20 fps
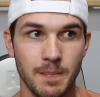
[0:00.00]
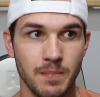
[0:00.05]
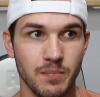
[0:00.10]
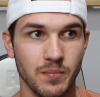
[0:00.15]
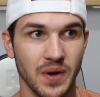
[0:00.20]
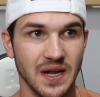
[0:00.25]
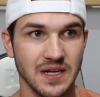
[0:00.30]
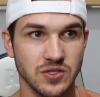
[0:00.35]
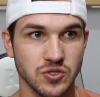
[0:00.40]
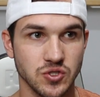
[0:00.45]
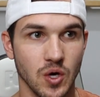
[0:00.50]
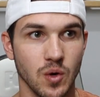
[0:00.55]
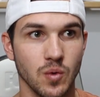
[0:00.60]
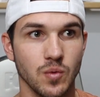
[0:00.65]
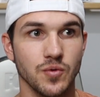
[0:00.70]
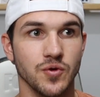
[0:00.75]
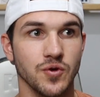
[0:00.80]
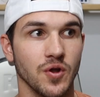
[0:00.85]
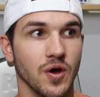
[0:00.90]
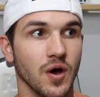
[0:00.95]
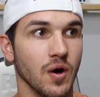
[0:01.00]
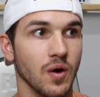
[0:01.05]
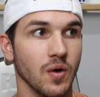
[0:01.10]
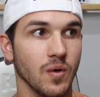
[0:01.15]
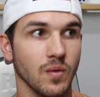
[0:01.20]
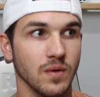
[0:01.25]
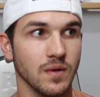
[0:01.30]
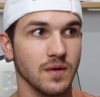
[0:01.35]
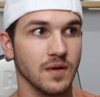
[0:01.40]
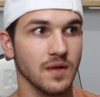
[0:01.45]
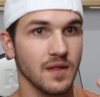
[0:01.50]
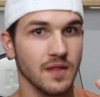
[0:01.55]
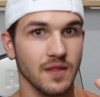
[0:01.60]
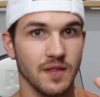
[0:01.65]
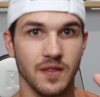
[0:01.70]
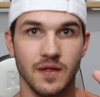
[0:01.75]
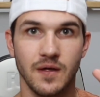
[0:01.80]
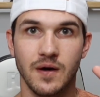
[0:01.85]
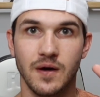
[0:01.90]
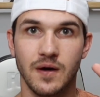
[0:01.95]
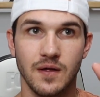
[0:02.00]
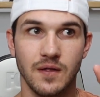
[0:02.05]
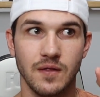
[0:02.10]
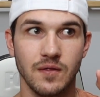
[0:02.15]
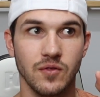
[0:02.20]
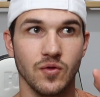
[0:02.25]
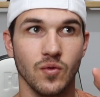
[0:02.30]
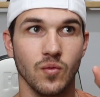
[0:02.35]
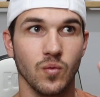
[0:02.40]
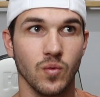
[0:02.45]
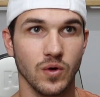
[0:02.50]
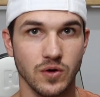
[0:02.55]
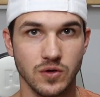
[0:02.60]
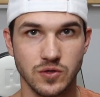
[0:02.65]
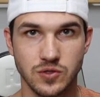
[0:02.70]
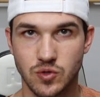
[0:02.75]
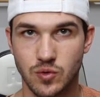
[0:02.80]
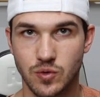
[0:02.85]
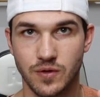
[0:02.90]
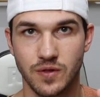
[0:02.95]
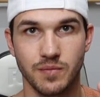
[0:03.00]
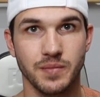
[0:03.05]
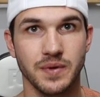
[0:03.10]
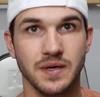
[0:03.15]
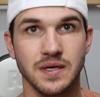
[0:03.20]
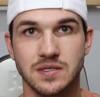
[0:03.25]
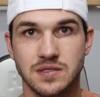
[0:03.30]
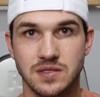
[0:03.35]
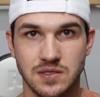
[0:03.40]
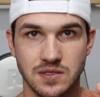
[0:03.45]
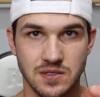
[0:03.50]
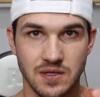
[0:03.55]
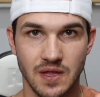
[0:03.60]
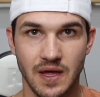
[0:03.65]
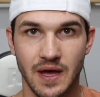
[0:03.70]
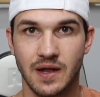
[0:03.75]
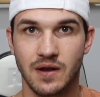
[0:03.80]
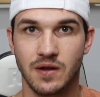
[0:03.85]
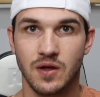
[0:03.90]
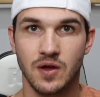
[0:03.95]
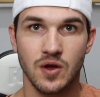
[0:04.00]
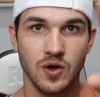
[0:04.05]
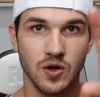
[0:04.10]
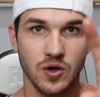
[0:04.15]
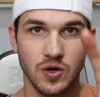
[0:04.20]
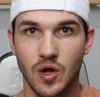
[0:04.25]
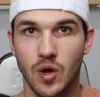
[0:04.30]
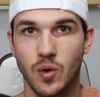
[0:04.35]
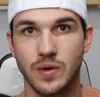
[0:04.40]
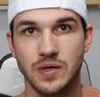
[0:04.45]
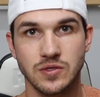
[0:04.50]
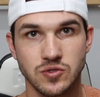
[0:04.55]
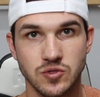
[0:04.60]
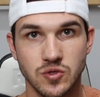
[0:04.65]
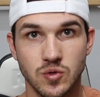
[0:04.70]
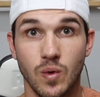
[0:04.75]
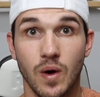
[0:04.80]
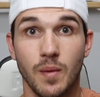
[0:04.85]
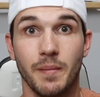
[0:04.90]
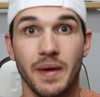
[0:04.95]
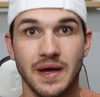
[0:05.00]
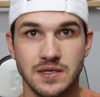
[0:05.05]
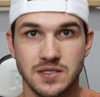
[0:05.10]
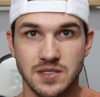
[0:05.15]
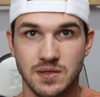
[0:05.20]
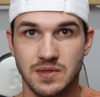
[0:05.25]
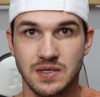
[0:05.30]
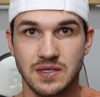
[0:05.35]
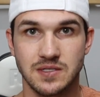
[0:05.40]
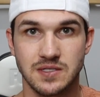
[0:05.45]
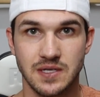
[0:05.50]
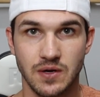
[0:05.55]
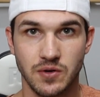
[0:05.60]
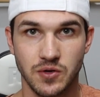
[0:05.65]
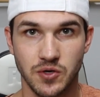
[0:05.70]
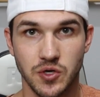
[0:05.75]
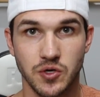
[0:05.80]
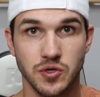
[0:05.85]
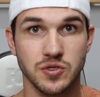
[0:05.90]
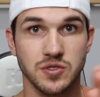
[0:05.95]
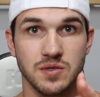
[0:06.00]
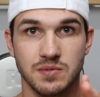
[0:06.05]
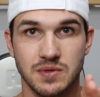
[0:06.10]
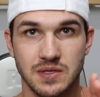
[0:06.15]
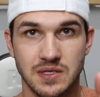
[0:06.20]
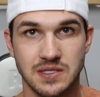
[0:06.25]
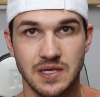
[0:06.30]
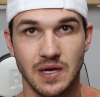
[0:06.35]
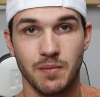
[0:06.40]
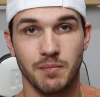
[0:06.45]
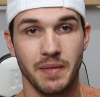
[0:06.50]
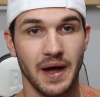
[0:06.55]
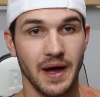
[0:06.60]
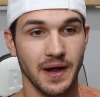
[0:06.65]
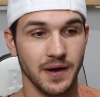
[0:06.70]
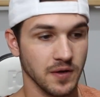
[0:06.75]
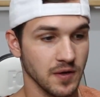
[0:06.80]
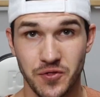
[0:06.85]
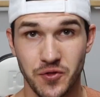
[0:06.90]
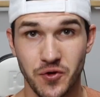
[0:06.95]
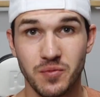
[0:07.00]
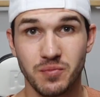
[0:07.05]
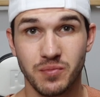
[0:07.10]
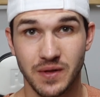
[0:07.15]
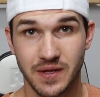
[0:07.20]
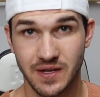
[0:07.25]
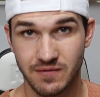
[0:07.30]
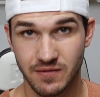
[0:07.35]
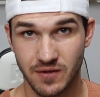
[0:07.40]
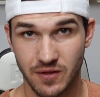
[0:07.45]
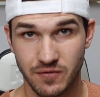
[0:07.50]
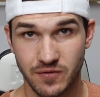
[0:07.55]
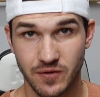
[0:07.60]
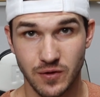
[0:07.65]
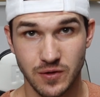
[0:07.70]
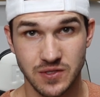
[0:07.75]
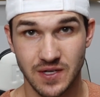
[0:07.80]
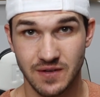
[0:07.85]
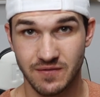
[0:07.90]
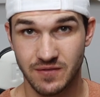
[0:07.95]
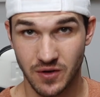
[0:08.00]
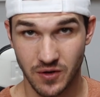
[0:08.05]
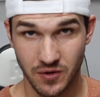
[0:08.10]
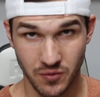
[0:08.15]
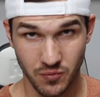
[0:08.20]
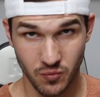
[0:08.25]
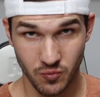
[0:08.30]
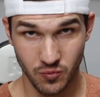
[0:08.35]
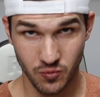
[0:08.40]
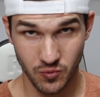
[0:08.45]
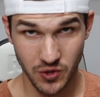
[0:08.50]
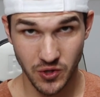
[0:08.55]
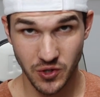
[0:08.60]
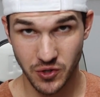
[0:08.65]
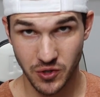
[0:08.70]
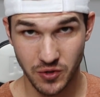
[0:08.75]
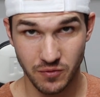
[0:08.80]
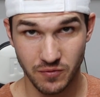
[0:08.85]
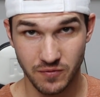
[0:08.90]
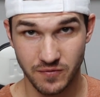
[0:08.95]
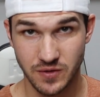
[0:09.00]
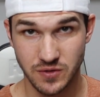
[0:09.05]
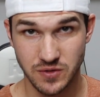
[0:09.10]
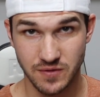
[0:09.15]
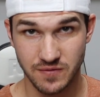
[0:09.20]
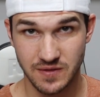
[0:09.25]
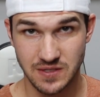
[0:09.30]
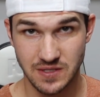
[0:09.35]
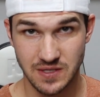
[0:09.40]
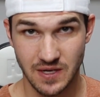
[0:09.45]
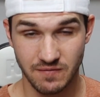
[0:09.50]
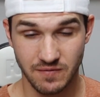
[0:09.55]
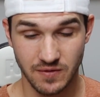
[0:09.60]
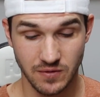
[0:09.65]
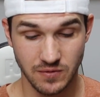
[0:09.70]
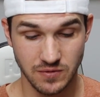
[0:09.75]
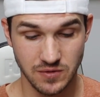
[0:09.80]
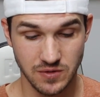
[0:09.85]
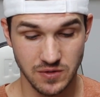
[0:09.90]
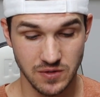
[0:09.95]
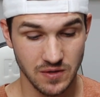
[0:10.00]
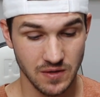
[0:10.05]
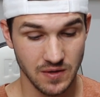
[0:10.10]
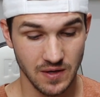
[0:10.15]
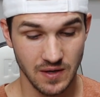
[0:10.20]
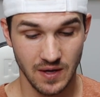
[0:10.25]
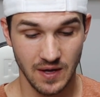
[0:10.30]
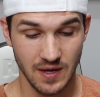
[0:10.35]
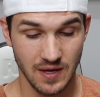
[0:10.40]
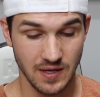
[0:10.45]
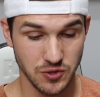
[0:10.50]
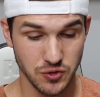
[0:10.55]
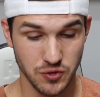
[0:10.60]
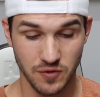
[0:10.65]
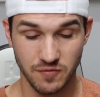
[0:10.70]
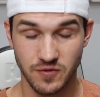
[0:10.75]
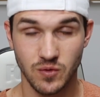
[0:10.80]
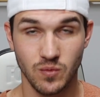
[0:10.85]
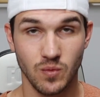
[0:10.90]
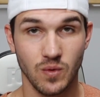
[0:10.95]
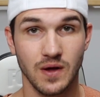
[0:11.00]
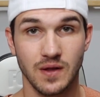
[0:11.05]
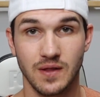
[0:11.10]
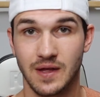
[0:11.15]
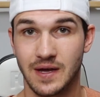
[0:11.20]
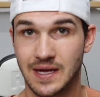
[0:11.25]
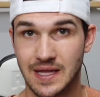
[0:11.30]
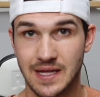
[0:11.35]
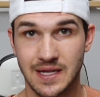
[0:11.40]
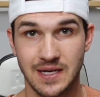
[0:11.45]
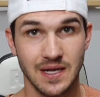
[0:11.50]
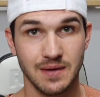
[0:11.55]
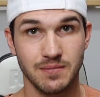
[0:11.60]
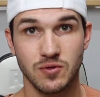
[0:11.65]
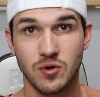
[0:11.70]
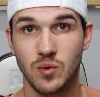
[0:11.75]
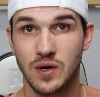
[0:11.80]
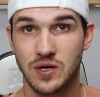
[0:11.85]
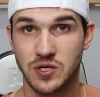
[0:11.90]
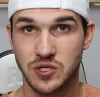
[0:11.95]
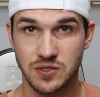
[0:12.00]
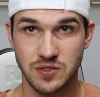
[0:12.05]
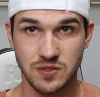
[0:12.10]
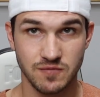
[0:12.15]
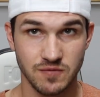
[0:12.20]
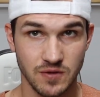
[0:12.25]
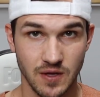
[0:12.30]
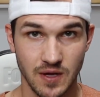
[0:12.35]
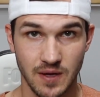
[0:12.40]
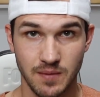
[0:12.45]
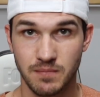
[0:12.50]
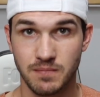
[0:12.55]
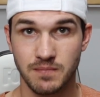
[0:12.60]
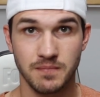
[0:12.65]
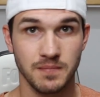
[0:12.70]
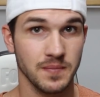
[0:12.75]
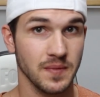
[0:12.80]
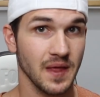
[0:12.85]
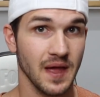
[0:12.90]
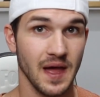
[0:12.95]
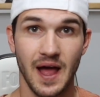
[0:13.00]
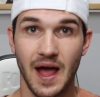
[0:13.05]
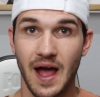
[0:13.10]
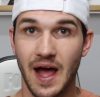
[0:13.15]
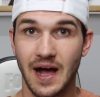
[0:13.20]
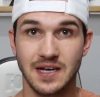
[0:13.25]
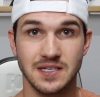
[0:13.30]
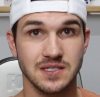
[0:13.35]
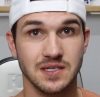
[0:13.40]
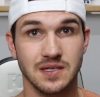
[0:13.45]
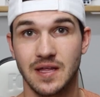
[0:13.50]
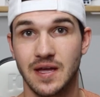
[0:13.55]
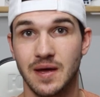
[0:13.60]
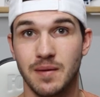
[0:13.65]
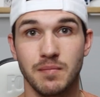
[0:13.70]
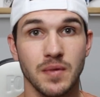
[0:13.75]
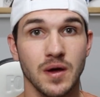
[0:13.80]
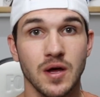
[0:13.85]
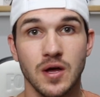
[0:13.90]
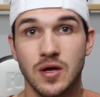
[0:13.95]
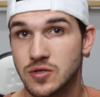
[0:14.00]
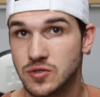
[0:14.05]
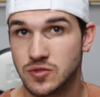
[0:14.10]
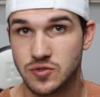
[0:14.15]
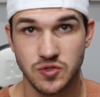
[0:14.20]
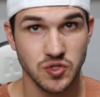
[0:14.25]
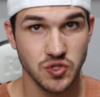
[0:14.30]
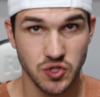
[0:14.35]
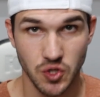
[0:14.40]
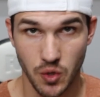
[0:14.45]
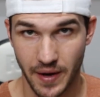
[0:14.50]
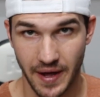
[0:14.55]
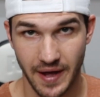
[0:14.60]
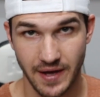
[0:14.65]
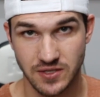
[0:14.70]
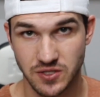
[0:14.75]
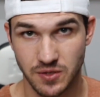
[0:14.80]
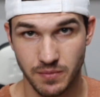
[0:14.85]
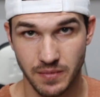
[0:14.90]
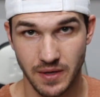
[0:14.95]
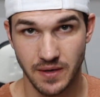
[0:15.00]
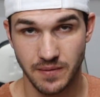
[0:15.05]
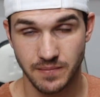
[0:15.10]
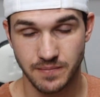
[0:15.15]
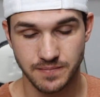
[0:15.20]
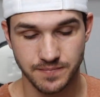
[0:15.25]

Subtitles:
but I don't know the words or the pieces that go into what makes something sound good or something sound bad. There are plenty of other folks that have gotten really good reviews of these headphones. So if you want like in-depth questions for them, ask them, don't ask me.